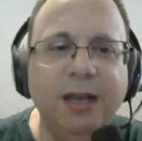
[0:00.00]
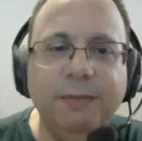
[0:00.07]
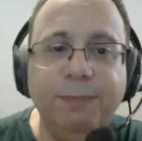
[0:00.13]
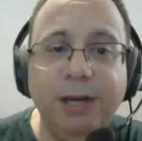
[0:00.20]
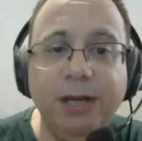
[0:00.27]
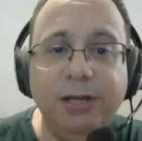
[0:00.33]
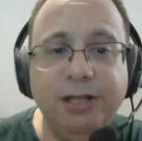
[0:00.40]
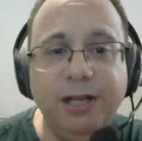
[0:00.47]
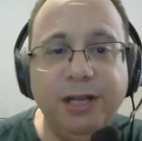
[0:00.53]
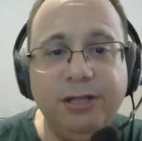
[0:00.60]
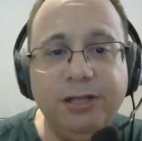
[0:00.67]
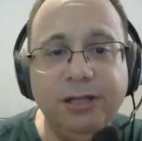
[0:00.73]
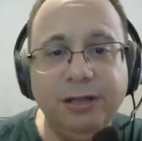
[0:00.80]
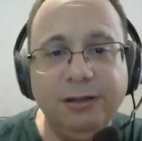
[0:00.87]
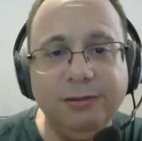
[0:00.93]

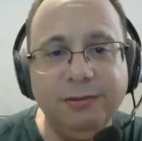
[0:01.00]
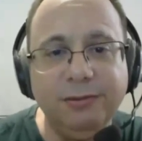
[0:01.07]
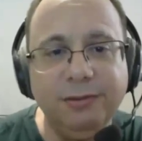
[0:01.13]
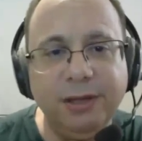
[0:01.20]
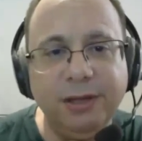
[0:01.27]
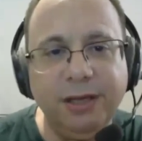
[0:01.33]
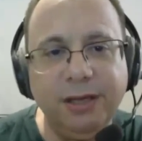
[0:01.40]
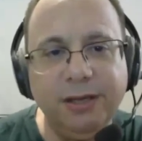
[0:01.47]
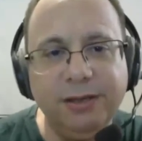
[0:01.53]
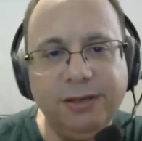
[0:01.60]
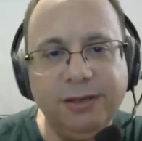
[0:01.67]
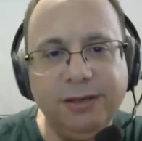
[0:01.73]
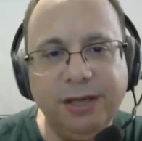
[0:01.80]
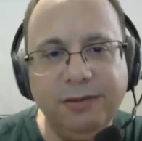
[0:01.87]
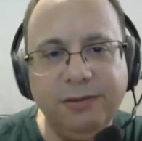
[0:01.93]
Pagination,
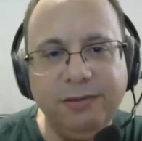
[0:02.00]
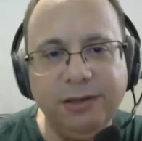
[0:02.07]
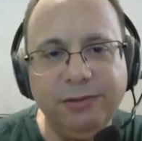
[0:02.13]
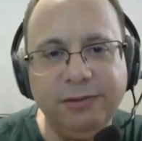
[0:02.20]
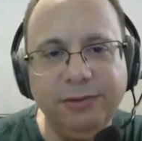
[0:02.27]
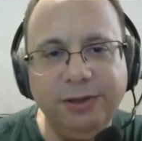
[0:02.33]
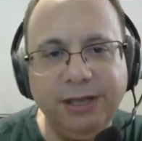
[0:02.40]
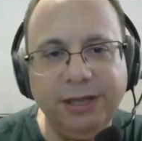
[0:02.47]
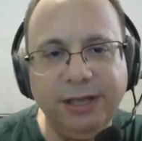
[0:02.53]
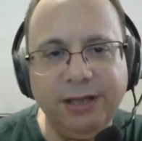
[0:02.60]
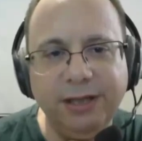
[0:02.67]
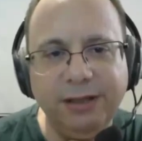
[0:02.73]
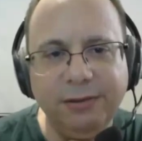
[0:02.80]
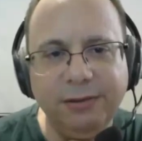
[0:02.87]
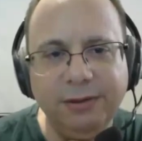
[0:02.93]
0,
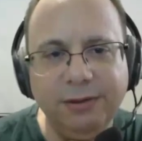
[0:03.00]
10,